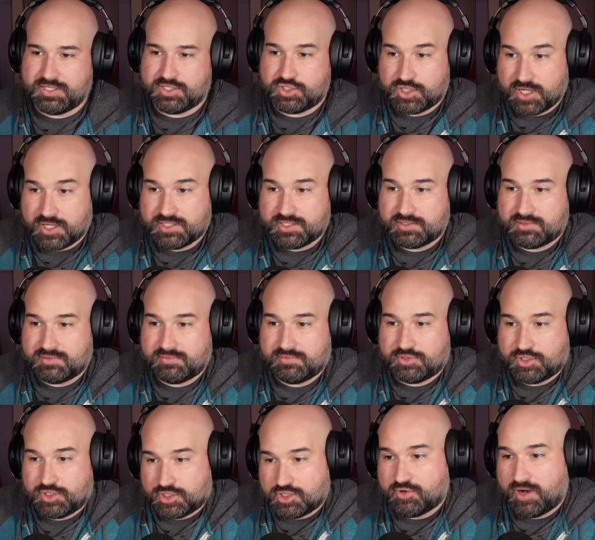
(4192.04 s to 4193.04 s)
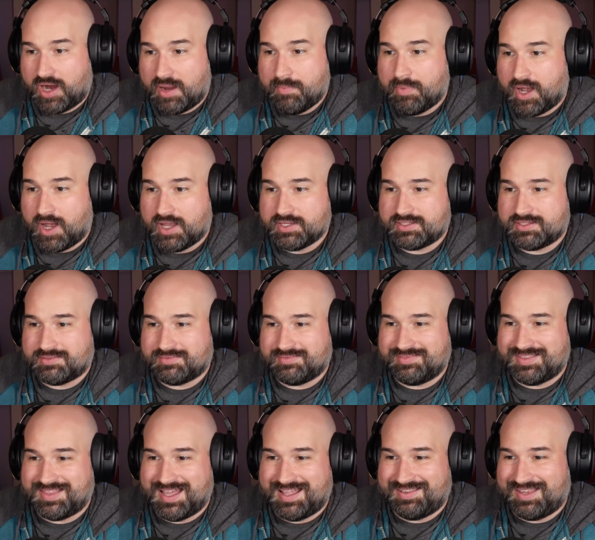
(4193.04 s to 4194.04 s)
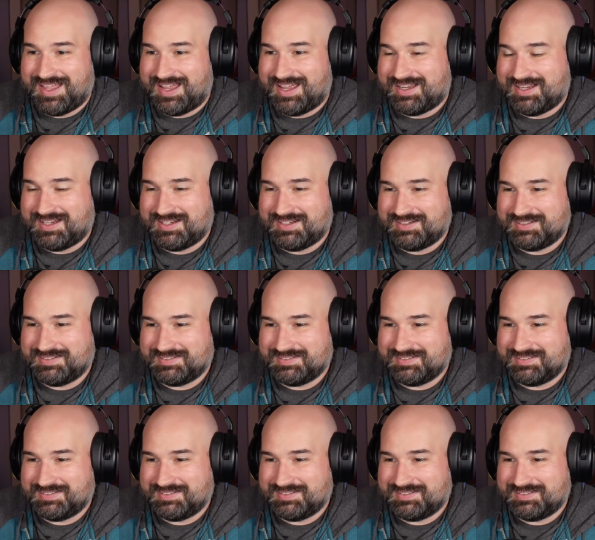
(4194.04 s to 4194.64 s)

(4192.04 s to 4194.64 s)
just just a crime boss that like